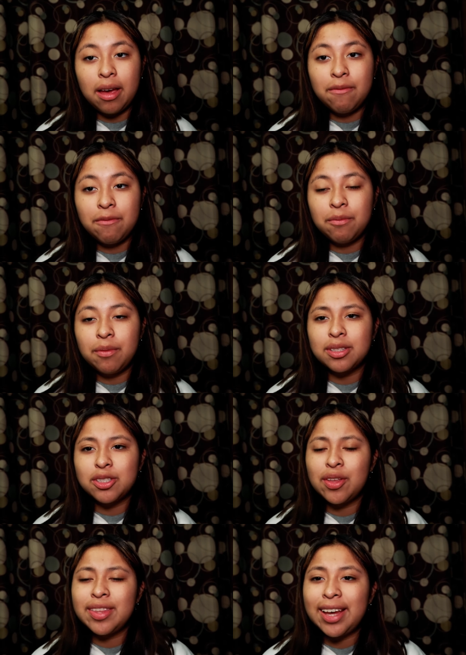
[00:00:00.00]
and
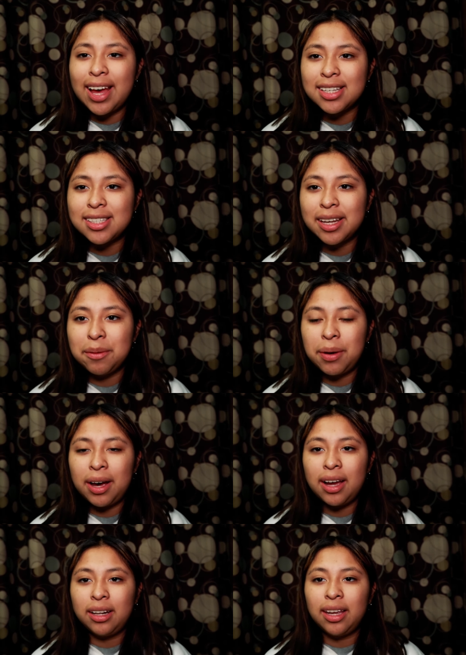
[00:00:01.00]
so then the guests can
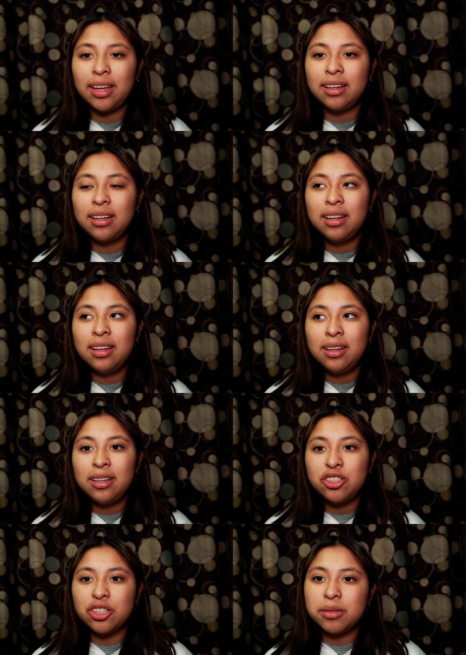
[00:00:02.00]
buy like
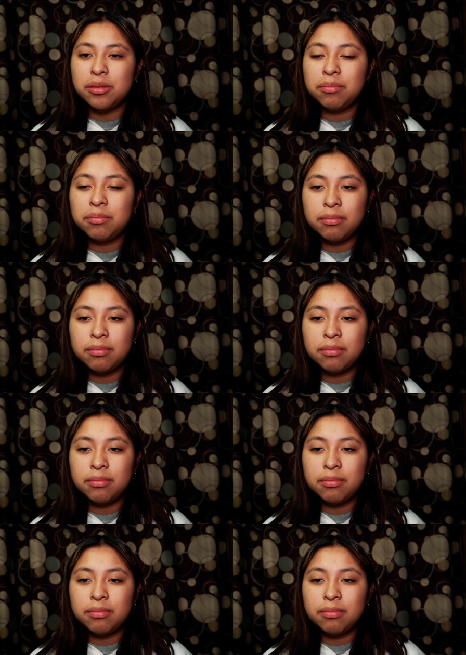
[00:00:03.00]
just